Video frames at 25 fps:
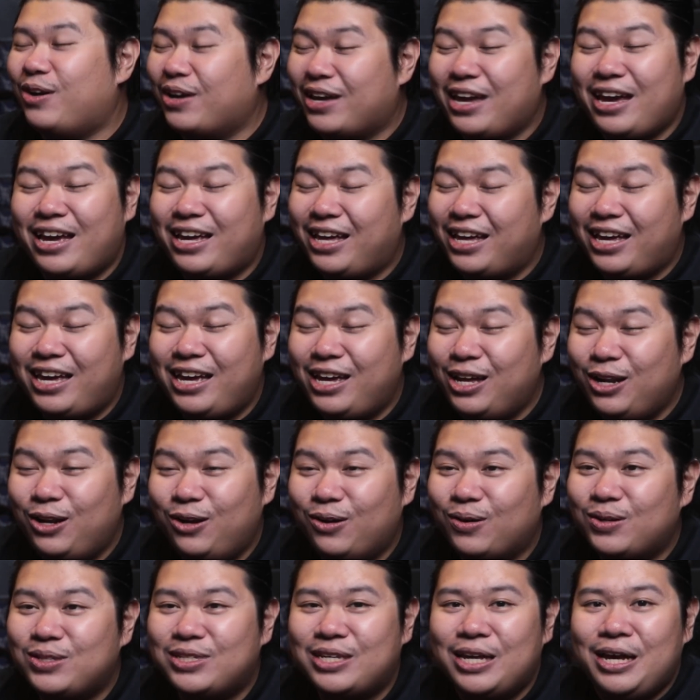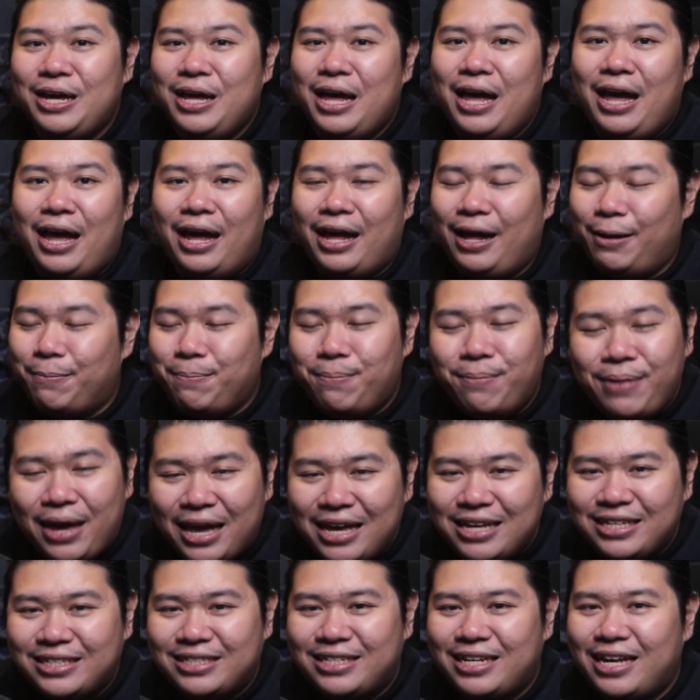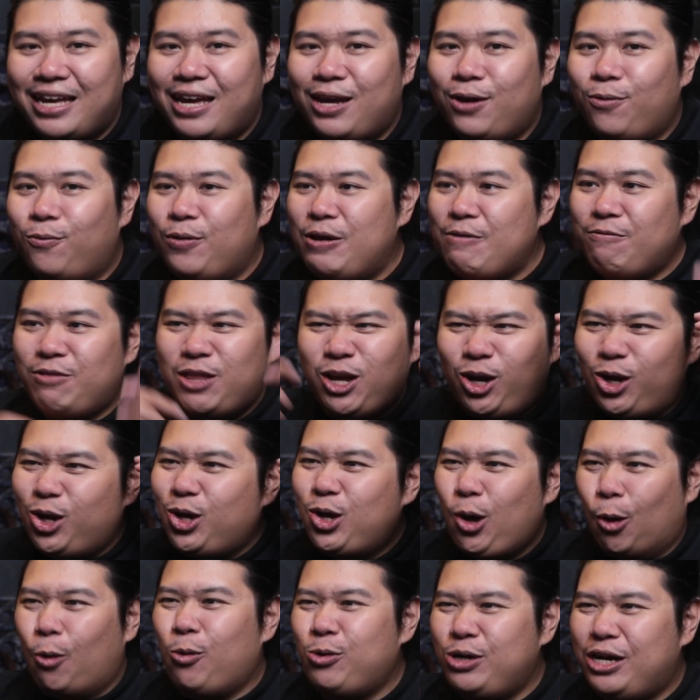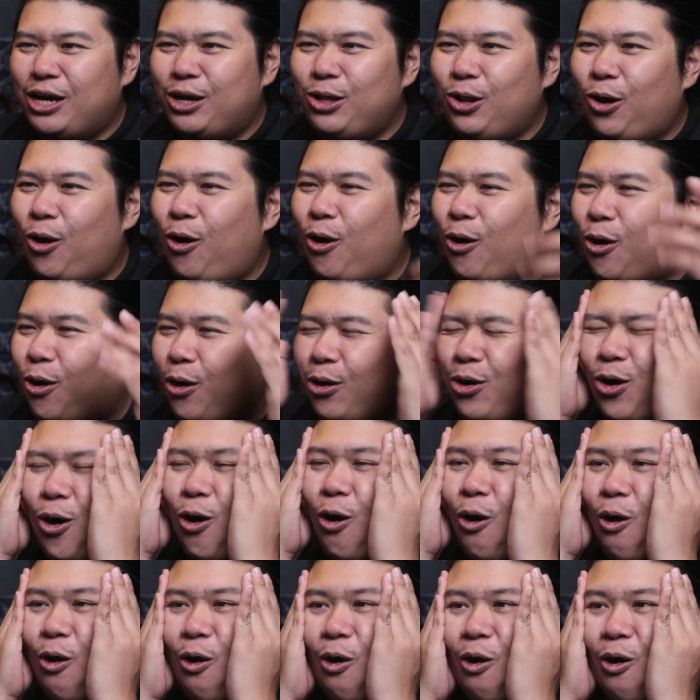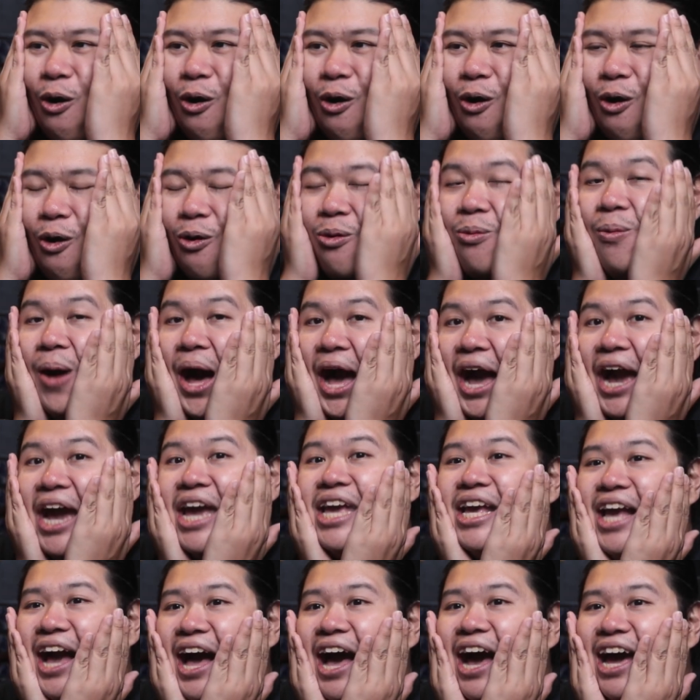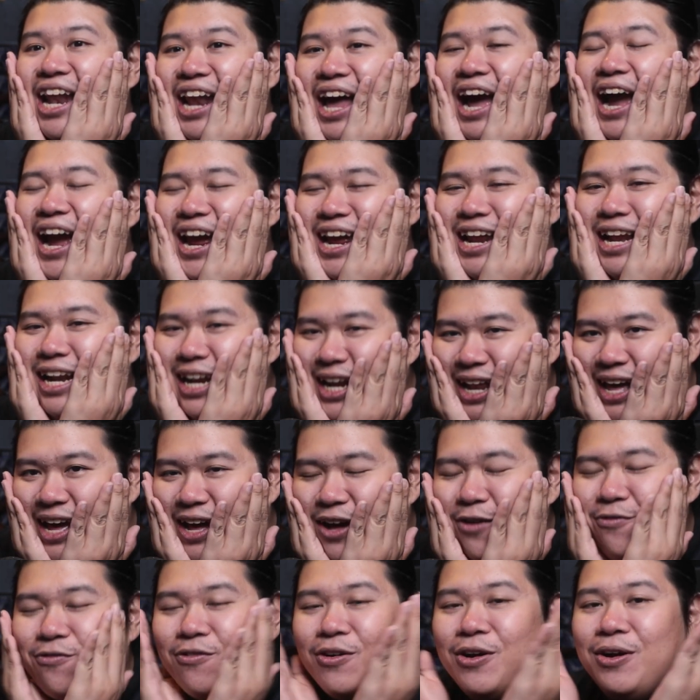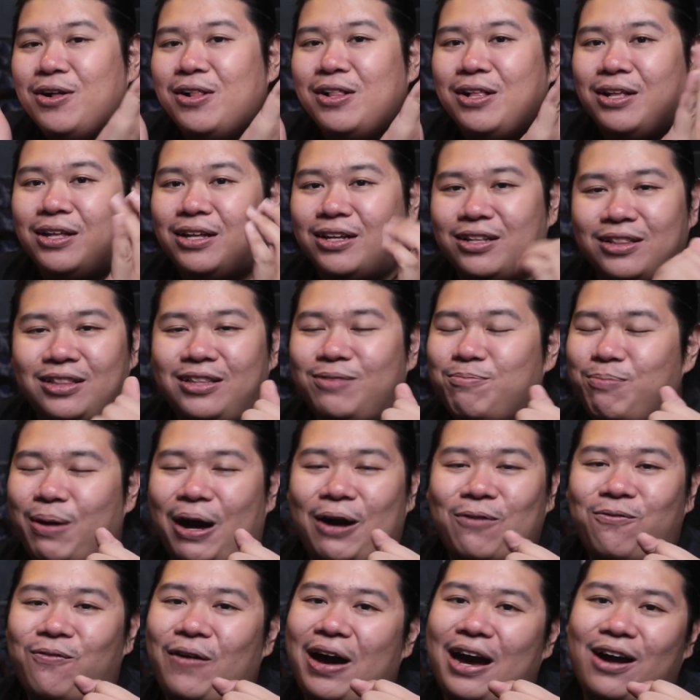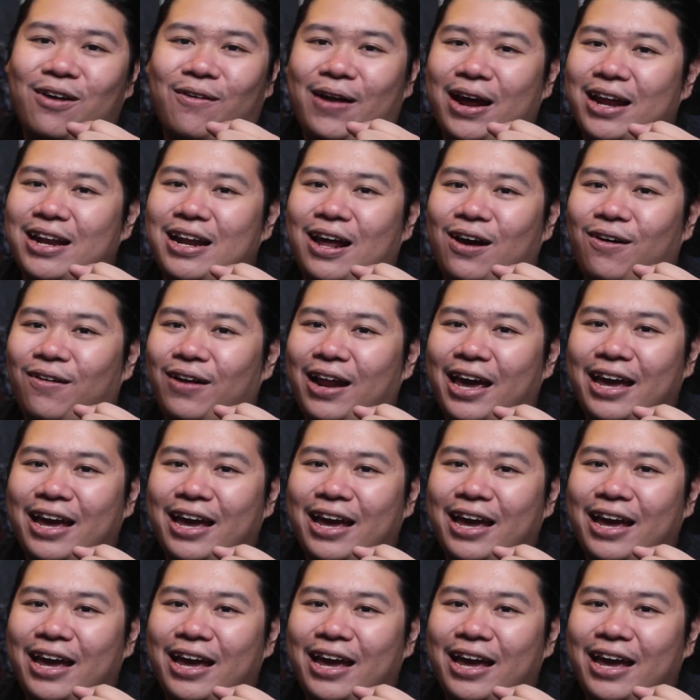Okay, he looks amazing with the golden horn. Oh my god, I love Buffa right now.